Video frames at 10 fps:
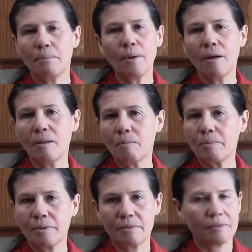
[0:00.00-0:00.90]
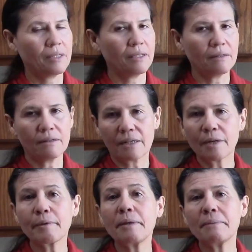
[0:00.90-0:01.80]
pulp,
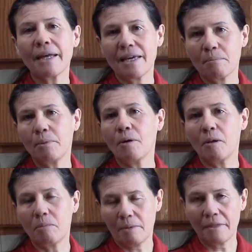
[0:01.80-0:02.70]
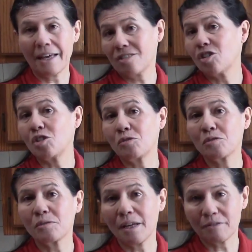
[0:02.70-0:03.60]
cream-like pulp that she
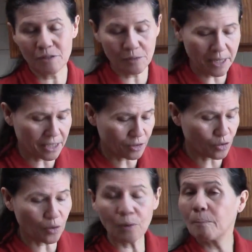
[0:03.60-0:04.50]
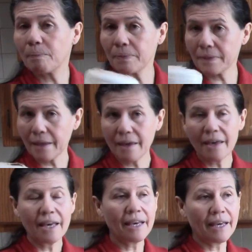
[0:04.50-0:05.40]
used to love to eat. So,
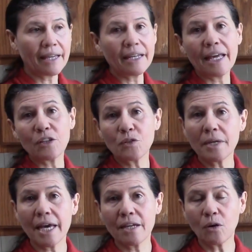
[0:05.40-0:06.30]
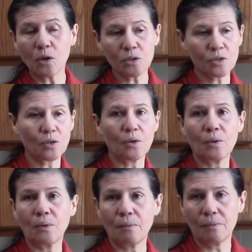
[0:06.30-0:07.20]
and you get
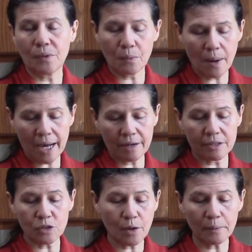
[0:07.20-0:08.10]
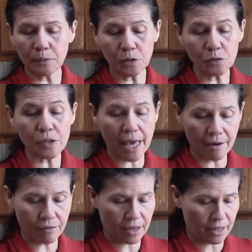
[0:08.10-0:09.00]
also the water, and so I would use
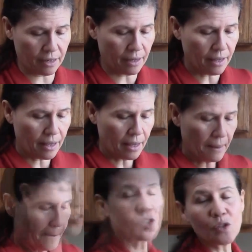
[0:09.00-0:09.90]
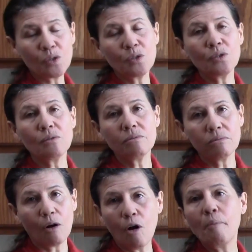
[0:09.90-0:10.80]
everything. They do
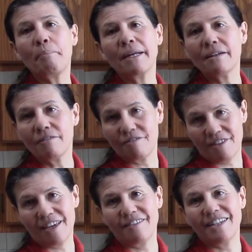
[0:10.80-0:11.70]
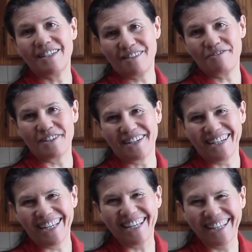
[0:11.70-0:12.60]
open very
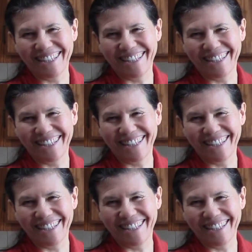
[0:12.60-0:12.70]
differently.